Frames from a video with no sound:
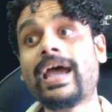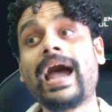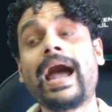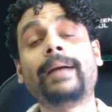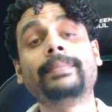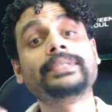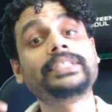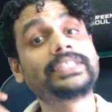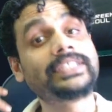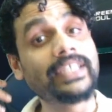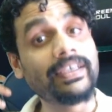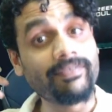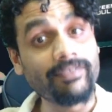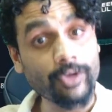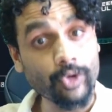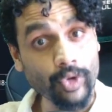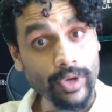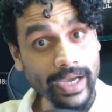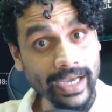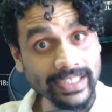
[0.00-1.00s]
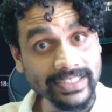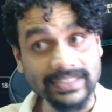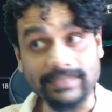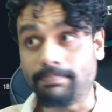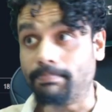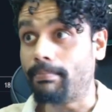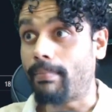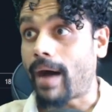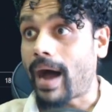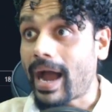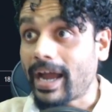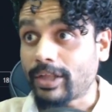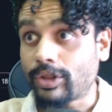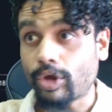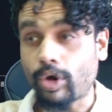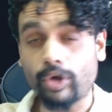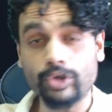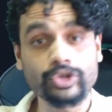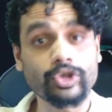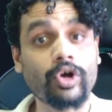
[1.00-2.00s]
I'm just giving you guys my
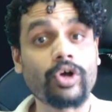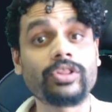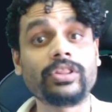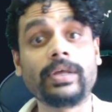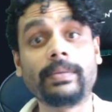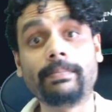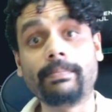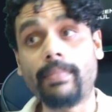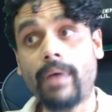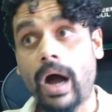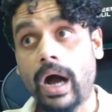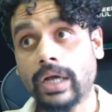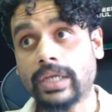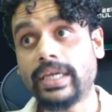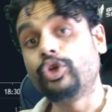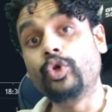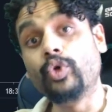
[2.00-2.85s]
thoughts on the market.